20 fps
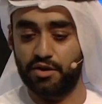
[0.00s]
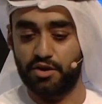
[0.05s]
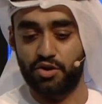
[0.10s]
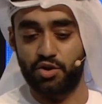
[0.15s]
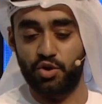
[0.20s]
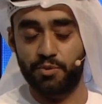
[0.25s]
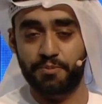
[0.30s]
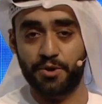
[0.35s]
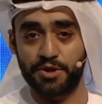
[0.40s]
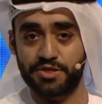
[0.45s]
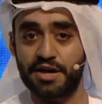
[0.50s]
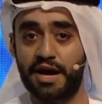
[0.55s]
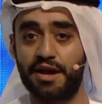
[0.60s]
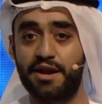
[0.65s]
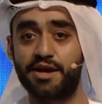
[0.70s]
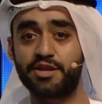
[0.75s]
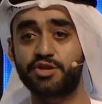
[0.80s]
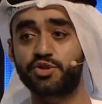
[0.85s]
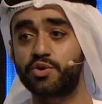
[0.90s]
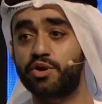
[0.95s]
you put that
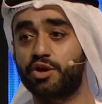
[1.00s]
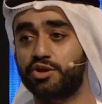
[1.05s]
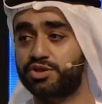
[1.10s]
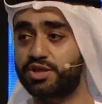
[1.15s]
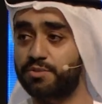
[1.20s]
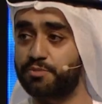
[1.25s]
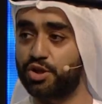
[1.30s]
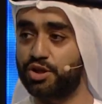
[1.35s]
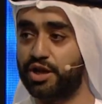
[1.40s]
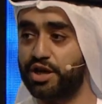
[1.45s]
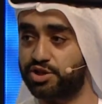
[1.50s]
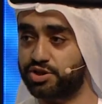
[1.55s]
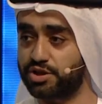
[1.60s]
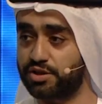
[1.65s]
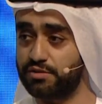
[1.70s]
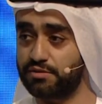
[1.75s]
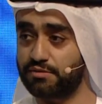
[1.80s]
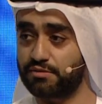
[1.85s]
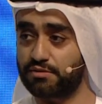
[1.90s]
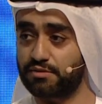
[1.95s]
into your
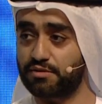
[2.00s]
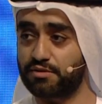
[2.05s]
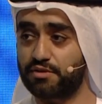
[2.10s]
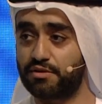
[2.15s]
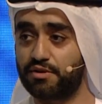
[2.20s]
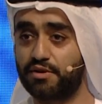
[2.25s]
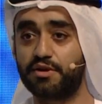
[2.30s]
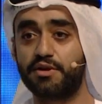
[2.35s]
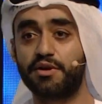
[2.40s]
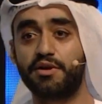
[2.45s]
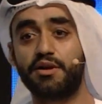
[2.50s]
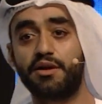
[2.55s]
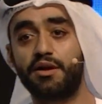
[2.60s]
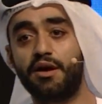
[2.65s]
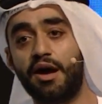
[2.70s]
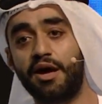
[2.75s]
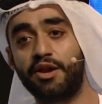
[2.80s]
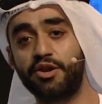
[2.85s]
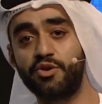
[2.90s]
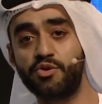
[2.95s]
simulation,
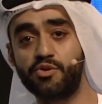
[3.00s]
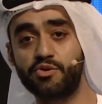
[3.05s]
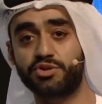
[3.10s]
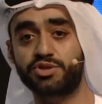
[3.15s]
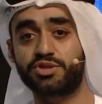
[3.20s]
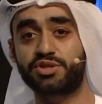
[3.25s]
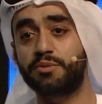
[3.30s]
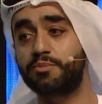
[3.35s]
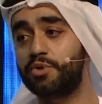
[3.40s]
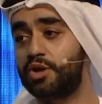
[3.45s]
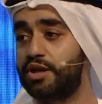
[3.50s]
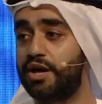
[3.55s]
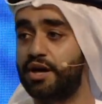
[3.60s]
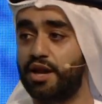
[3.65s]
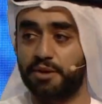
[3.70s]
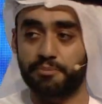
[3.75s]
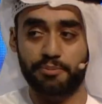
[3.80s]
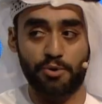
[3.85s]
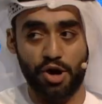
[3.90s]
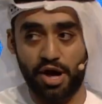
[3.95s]
and you simulate
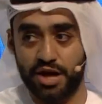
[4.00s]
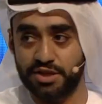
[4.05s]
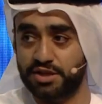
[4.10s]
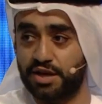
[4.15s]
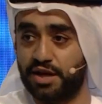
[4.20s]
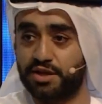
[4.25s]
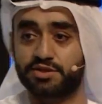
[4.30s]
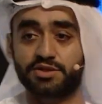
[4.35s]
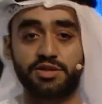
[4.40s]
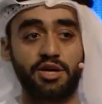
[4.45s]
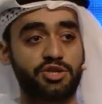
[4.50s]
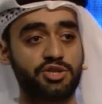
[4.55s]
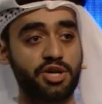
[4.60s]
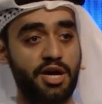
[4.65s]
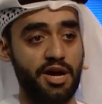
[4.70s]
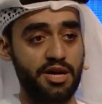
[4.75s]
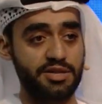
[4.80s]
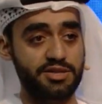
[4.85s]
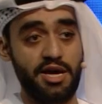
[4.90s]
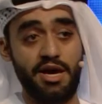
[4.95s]
a process such
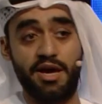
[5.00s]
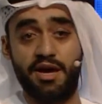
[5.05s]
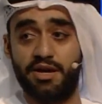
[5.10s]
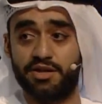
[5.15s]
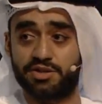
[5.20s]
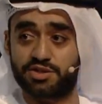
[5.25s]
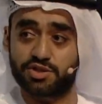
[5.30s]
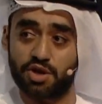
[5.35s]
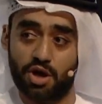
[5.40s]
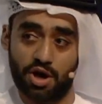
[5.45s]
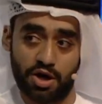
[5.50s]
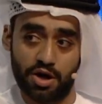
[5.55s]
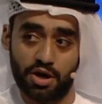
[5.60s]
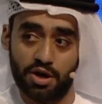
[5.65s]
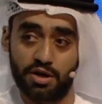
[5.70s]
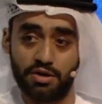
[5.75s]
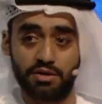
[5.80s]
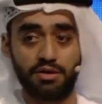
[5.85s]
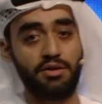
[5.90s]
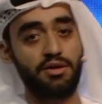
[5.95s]
as a
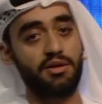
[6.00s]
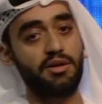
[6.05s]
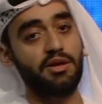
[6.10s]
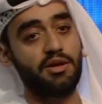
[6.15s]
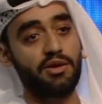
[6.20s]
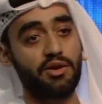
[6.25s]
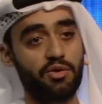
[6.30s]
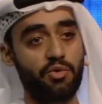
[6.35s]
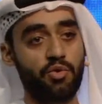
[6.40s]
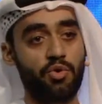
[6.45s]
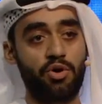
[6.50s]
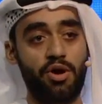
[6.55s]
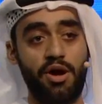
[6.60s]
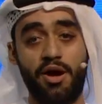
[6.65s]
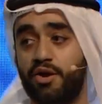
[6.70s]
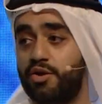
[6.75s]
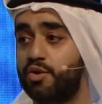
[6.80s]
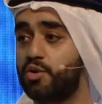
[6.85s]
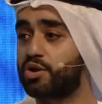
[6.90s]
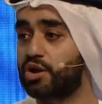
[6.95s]
star or a
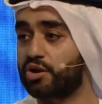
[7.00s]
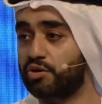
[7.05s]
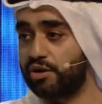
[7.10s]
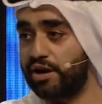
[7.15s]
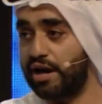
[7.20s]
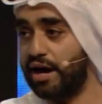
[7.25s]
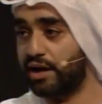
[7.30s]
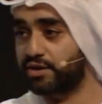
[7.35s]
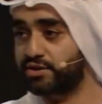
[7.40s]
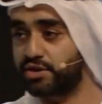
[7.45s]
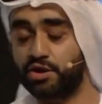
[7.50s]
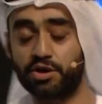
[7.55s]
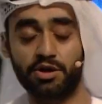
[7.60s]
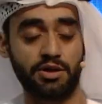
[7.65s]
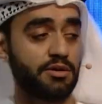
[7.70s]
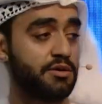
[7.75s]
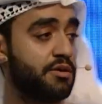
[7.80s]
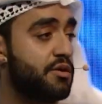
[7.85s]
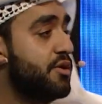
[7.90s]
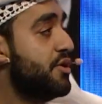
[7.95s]
nuclear reactor
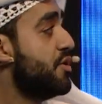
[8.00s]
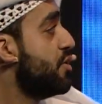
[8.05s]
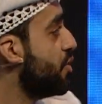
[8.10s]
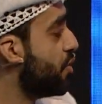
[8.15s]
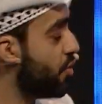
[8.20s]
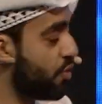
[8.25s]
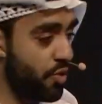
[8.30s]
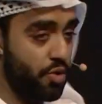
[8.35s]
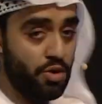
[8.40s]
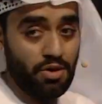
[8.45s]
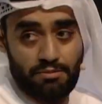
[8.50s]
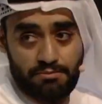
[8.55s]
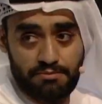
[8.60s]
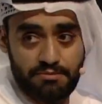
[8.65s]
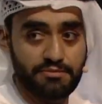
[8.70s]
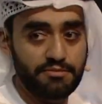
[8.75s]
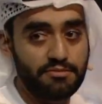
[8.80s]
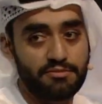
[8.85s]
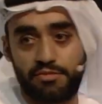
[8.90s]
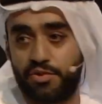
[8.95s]
or
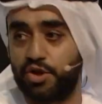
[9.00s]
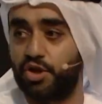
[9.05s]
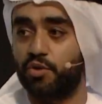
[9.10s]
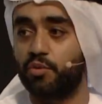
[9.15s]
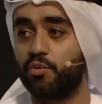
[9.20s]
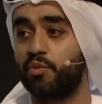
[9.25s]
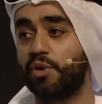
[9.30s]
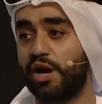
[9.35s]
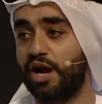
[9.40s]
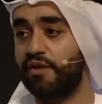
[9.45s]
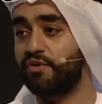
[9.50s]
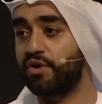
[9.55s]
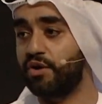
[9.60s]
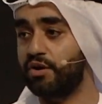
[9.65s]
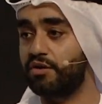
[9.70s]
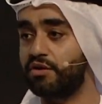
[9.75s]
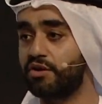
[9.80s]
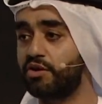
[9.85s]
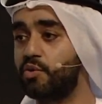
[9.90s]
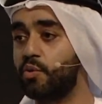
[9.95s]

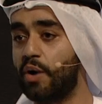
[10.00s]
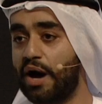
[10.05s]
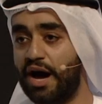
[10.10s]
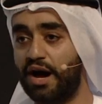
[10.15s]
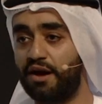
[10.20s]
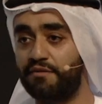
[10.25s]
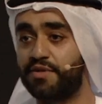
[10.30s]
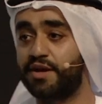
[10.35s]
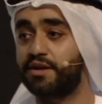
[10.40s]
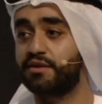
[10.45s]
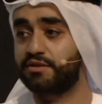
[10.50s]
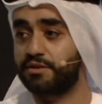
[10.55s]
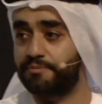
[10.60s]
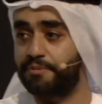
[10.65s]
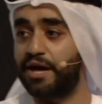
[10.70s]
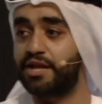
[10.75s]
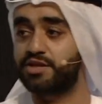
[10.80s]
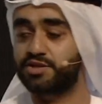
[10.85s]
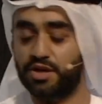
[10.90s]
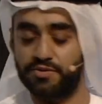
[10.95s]
whatever you have that
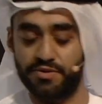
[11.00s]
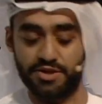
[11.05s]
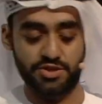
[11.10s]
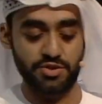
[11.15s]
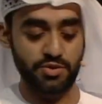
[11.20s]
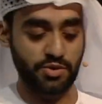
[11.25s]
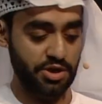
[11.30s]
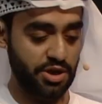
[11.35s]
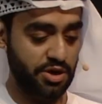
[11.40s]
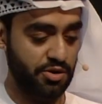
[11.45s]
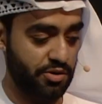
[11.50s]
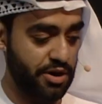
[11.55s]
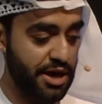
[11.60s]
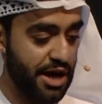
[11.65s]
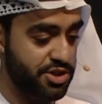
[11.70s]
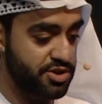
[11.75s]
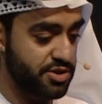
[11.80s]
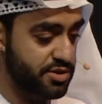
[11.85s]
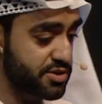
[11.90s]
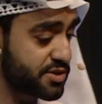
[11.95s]
depends on these nuclear
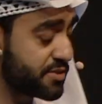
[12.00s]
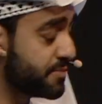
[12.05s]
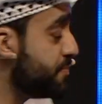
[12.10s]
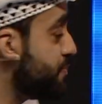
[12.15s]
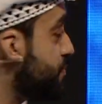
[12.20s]
reactions.